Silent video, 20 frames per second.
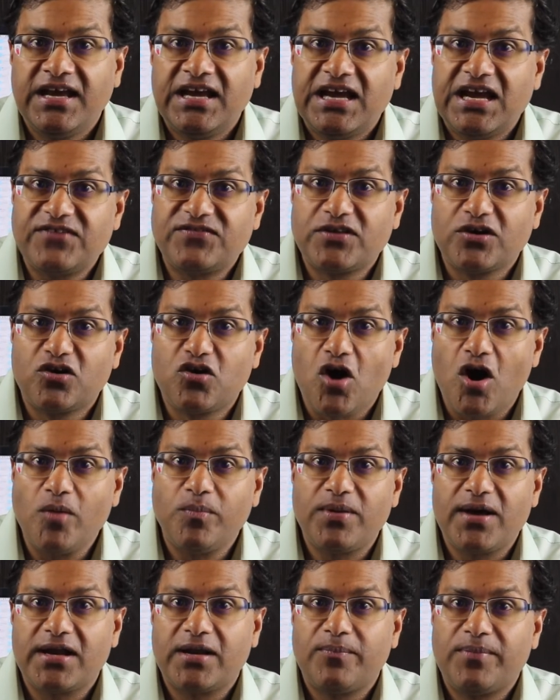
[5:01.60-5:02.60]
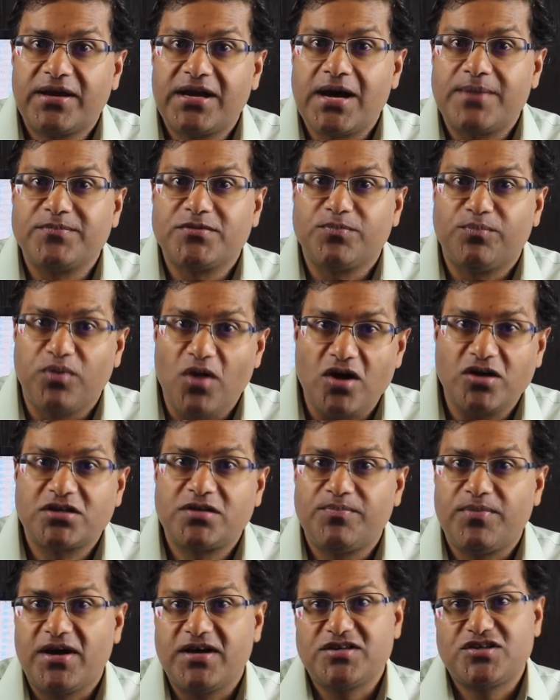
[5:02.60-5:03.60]
If the gallbladder becomes
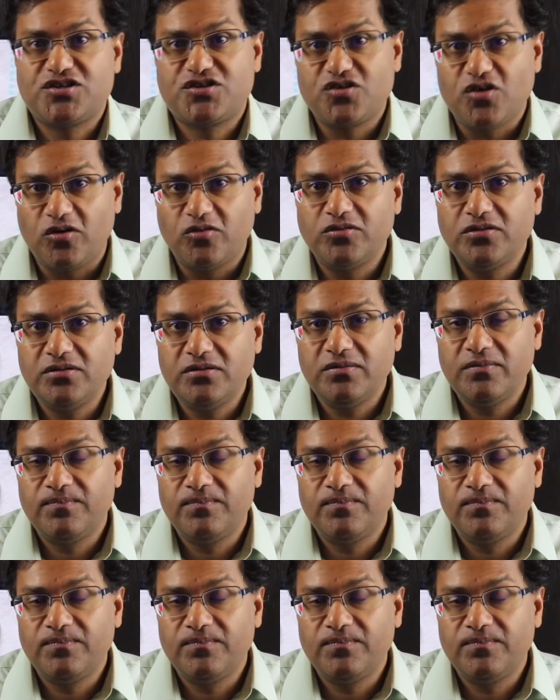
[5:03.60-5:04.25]
blocked by a stone